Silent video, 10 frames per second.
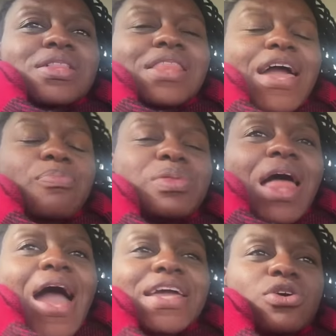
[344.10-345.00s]
like
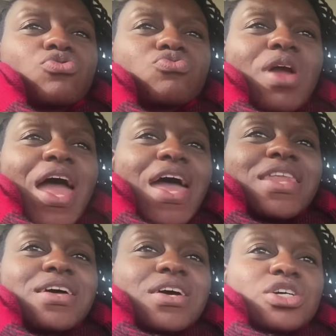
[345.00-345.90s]
black and
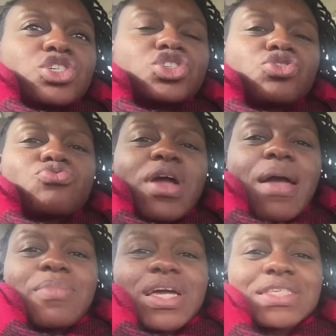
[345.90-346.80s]
red
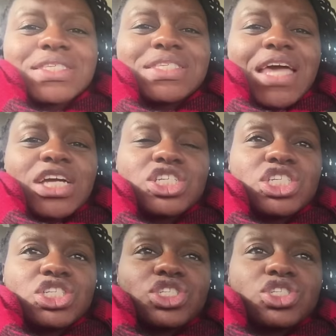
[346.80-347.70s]
ceramic
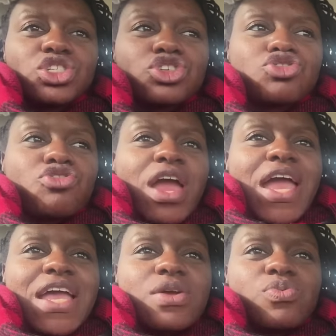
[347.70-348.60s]
sectioned
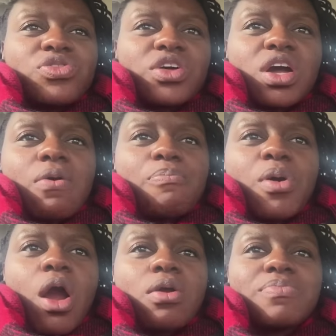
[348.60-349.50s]
tray with the
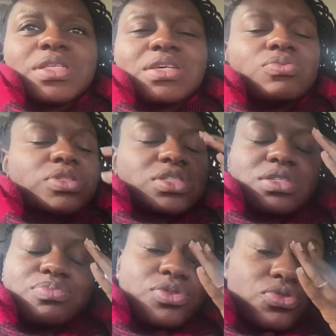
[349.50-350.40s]
compartments. It was
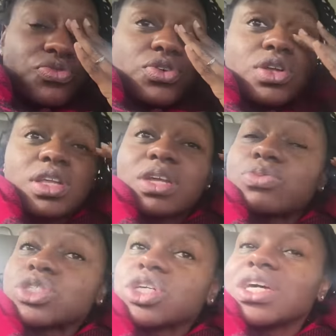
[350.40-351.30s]
just beautiful. It
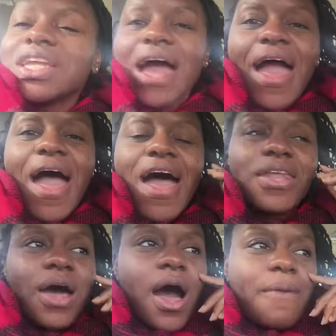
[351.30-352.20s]
was good, and I
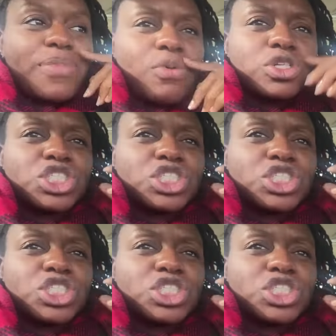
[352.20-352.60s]
had um, they were